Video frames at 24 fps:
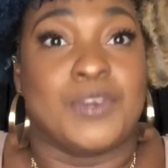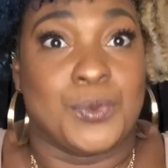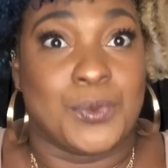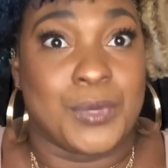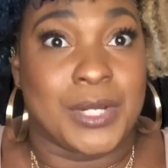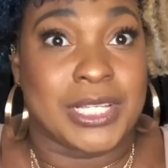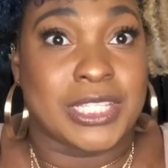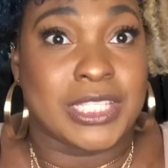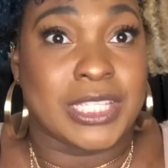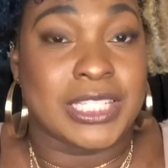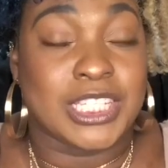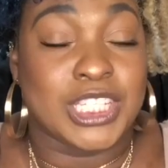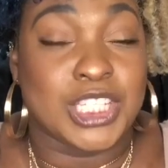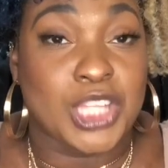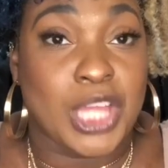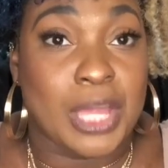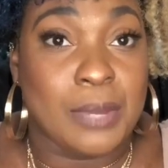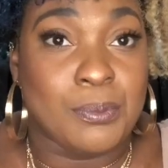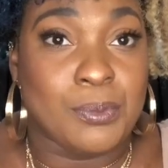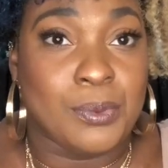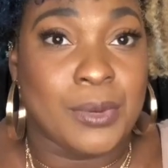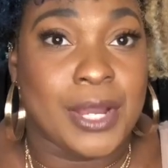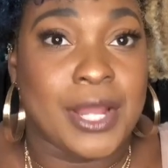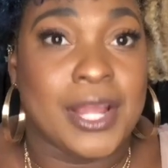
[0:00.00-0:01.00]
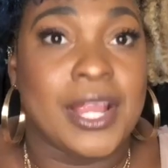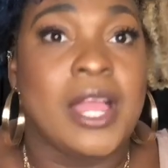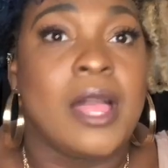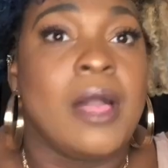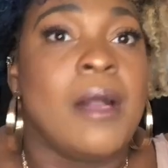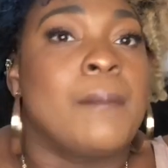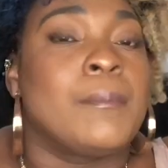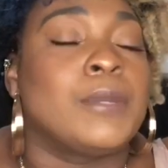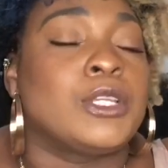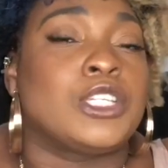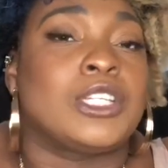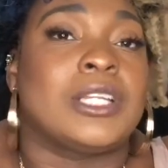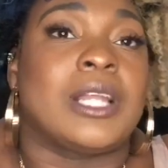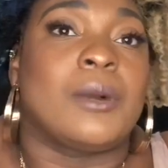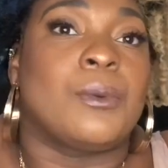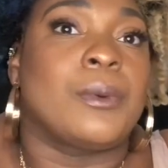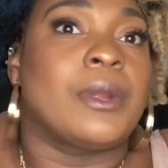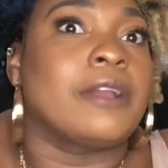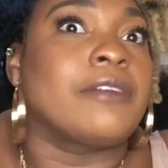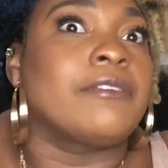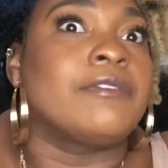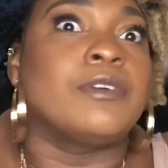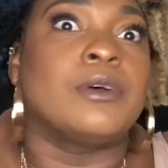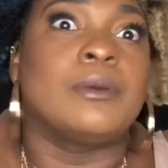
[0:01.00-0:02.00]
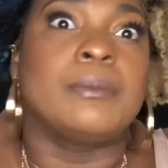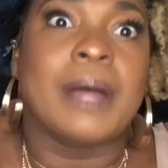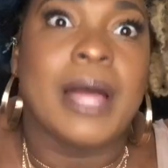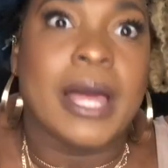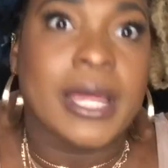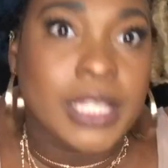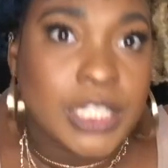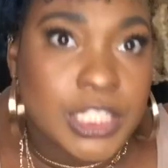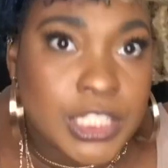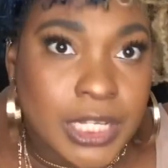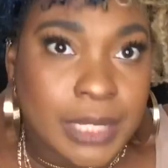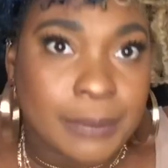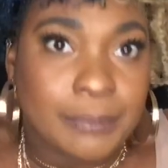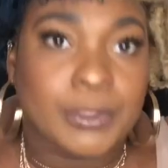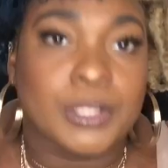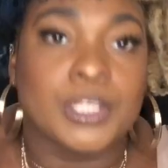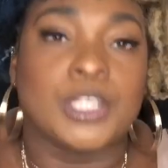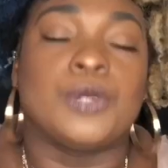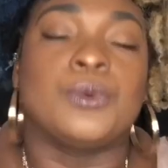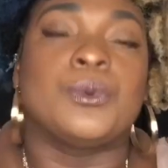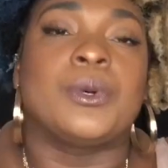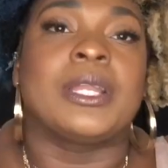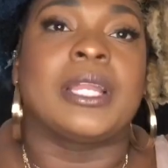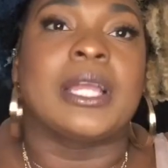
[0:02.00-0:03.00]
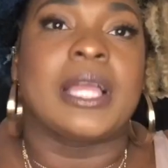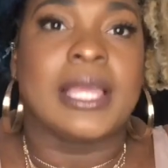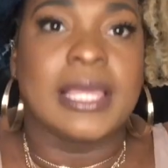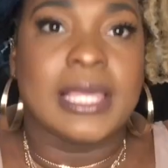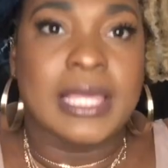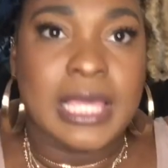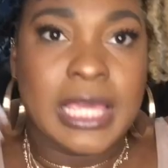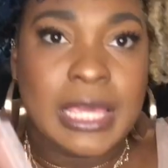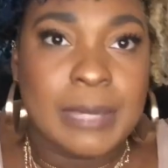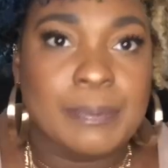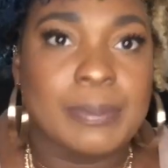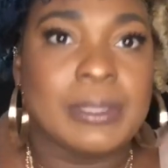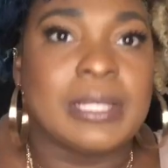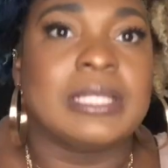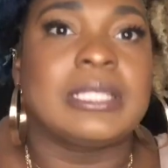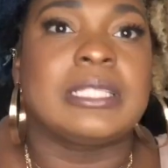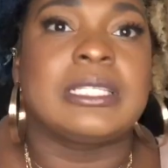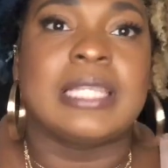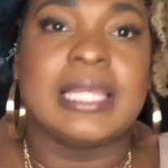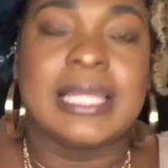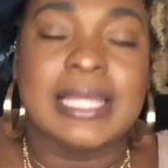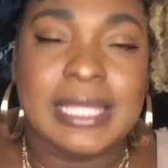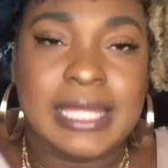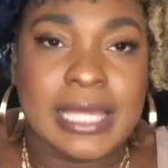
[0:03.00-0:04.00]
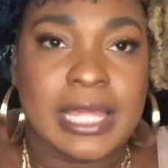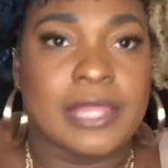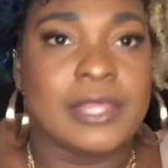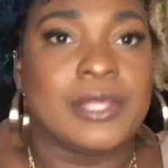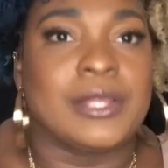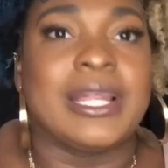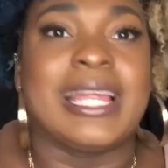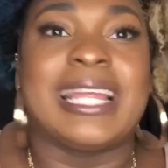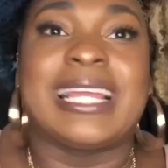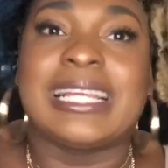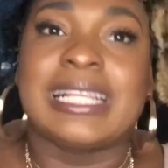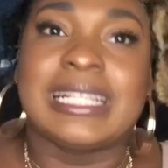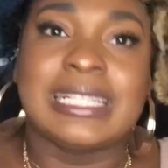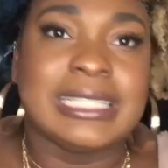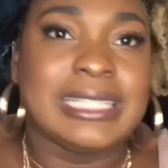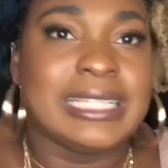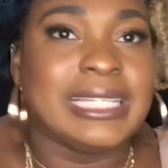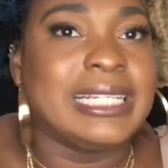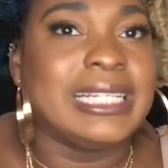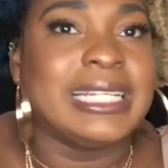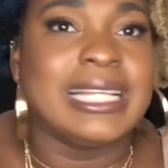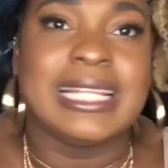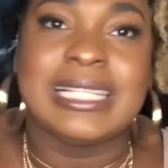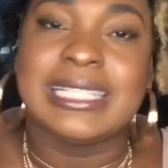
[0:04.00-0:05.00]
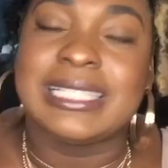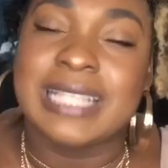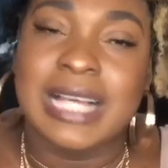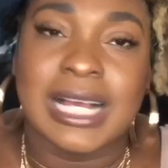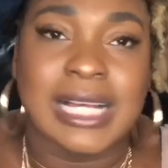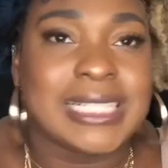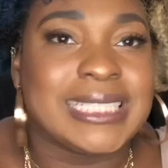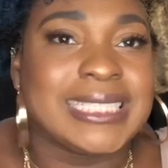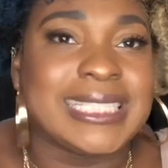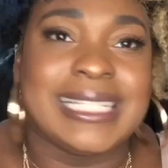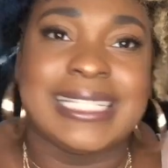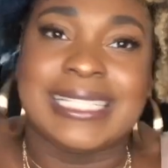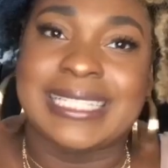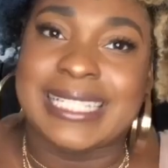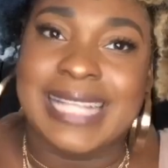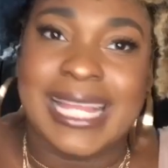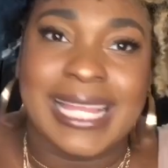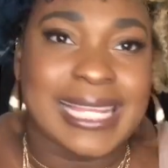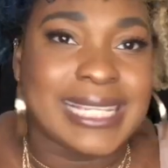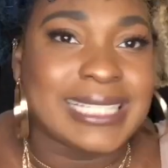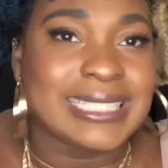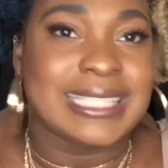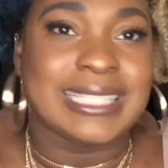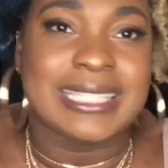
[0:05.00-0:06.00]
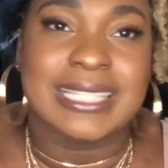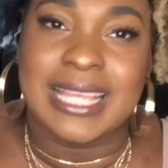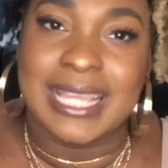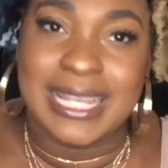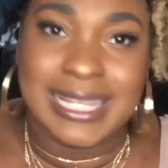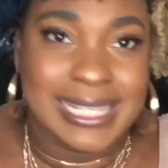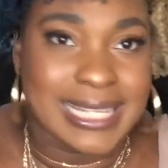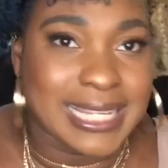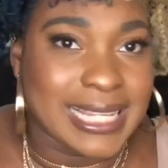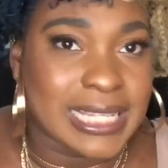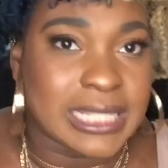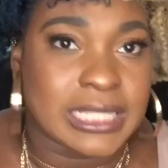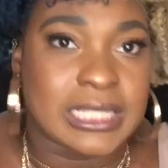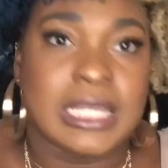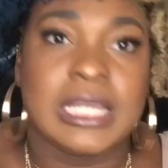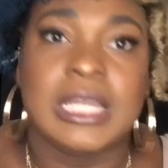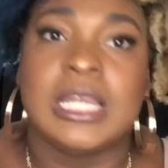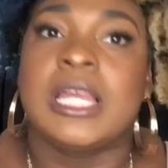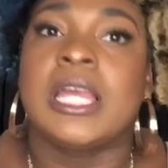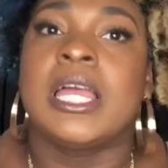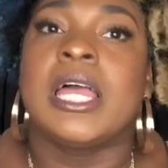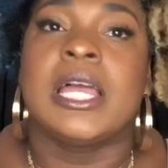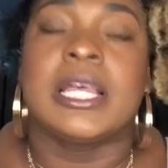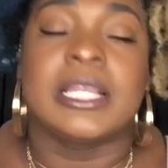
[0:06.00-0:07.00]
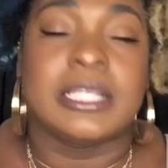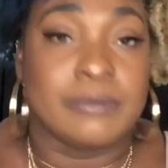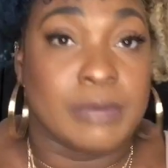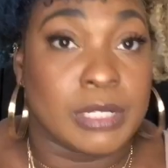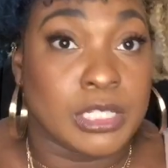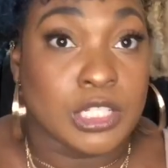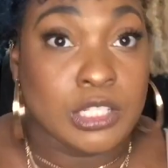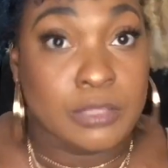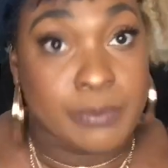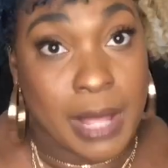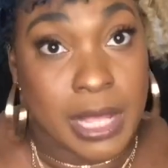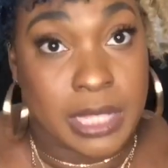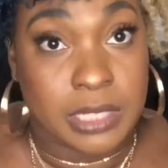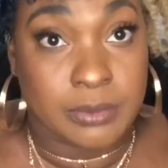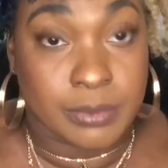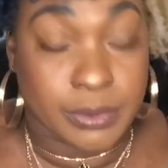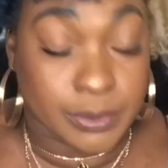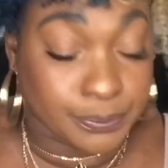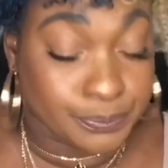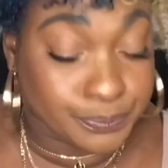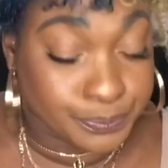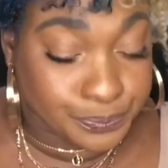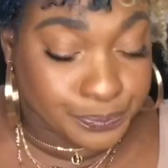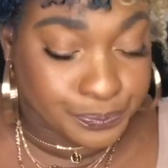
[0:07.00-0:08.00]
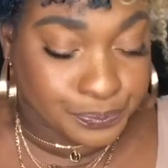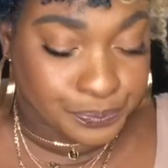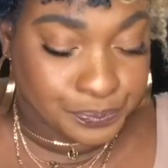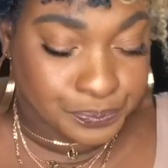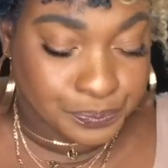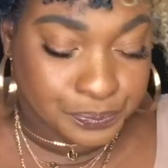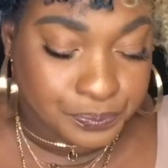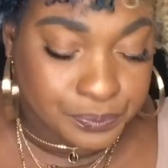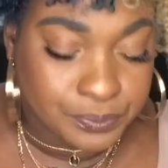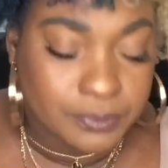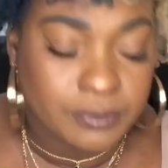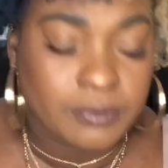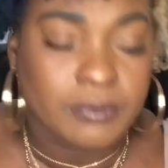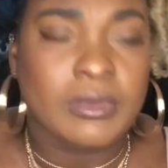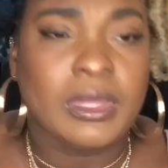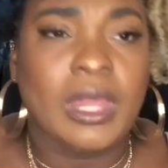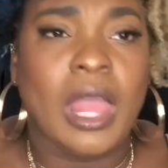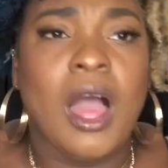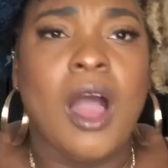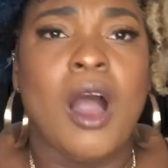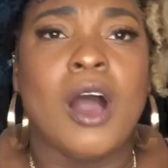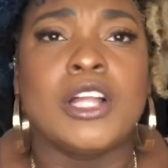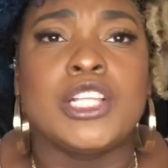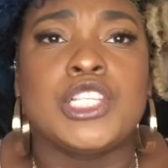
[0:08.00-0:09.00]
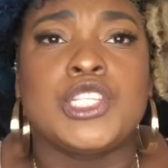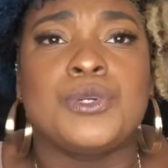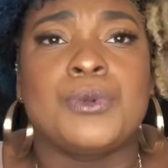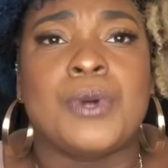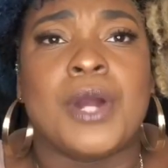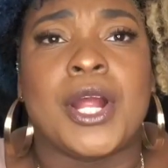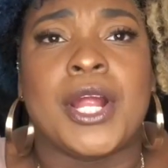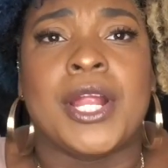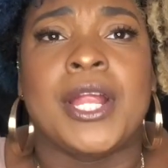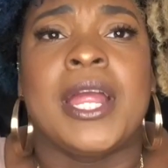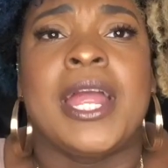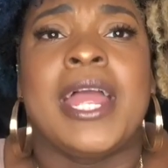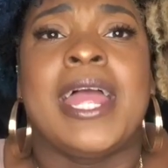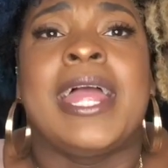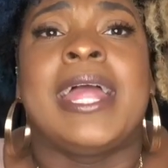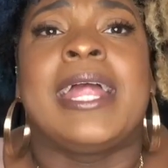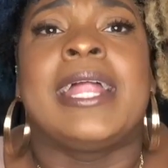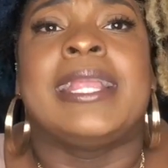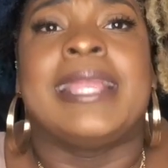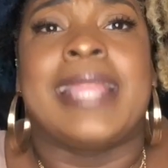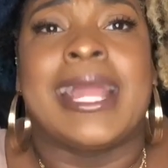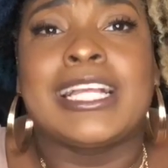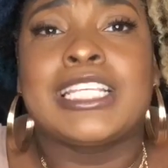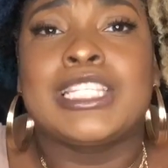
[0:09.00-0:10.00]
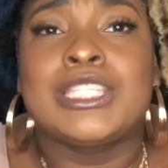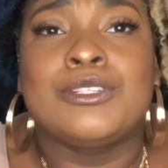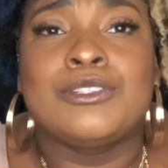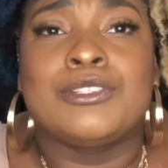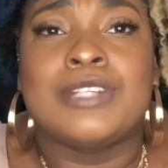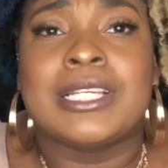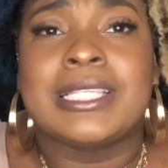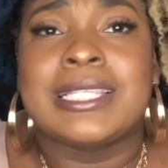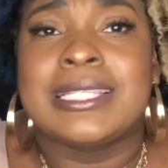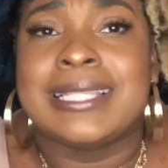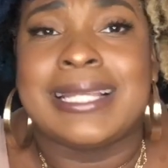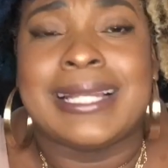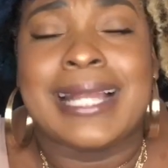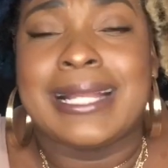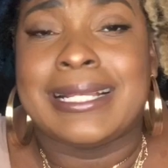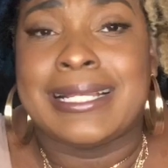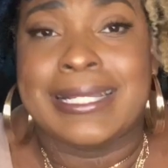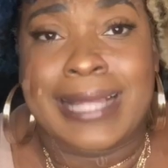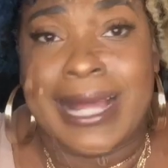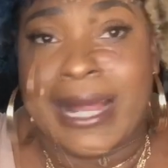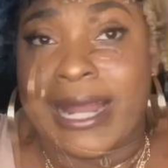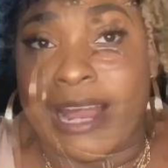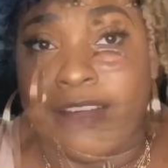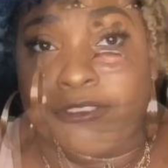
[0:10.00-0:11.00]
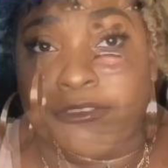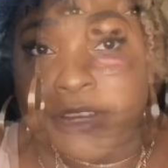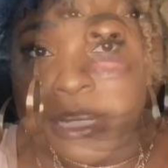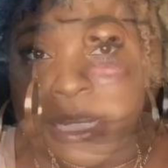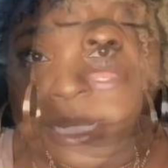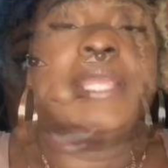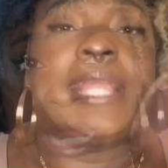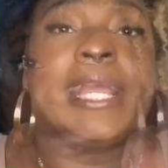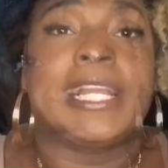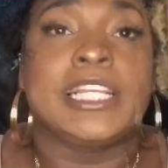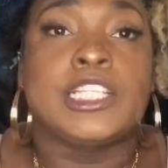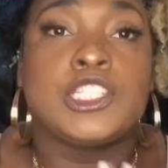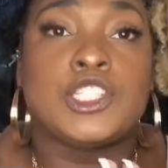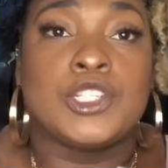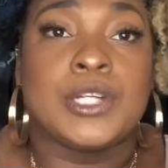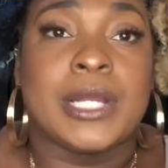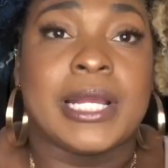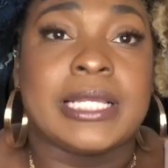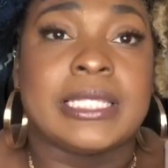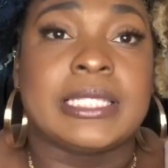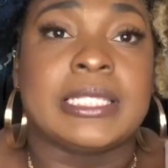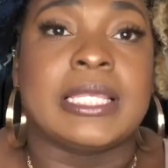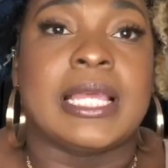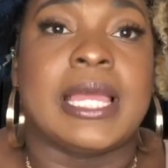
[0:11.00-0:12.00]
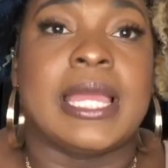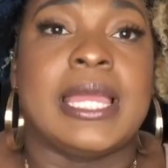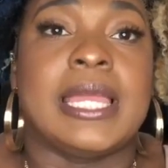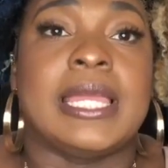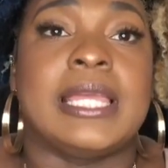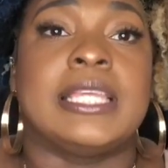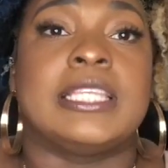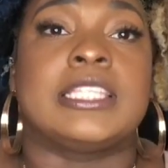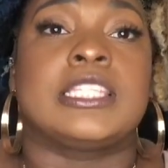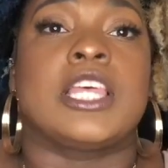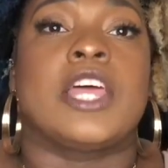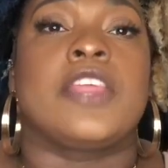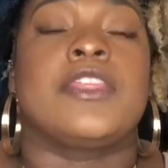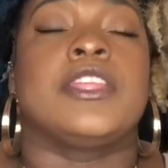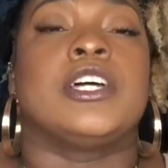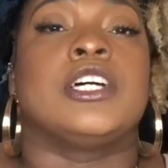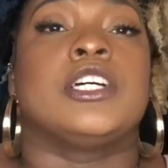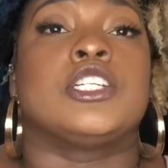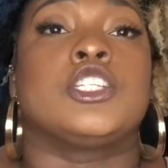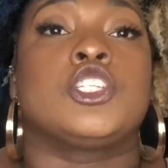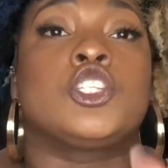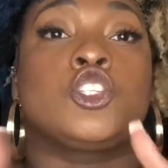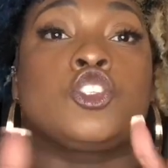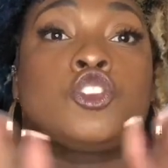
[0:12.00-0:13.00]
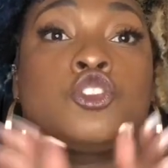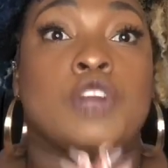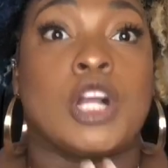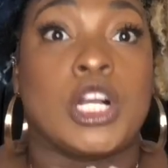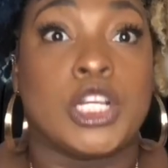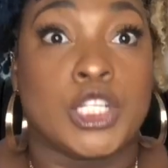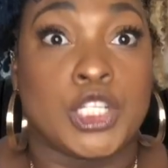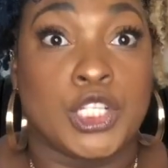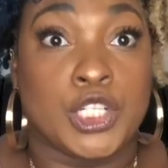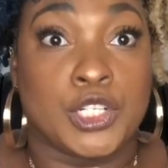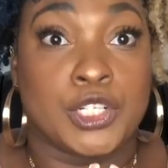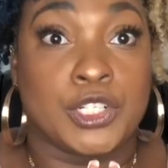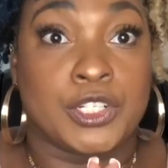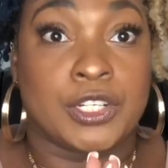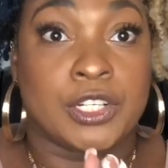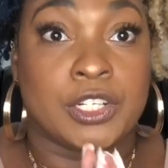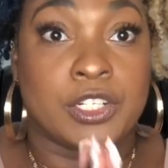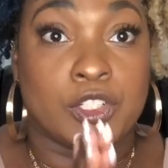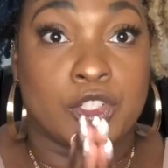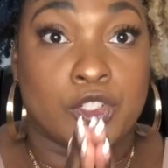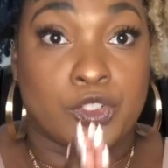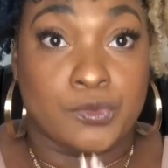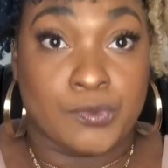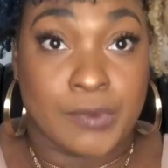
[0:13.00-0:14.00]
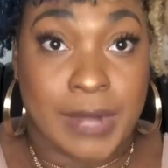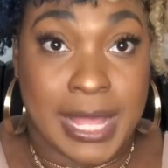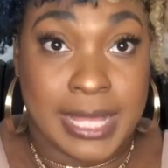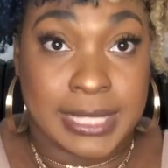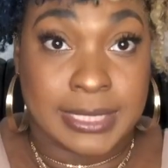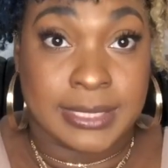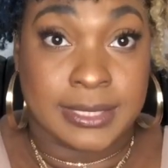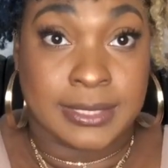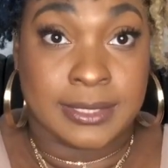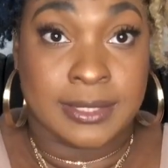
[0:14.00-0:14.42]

wearing shapewear, but you're not wearing full body shaper. You wanna keep it together and clean and tucked and nice, and neat as much as possible. On to our next two dresses that I did not have written. The next dress is the structured dress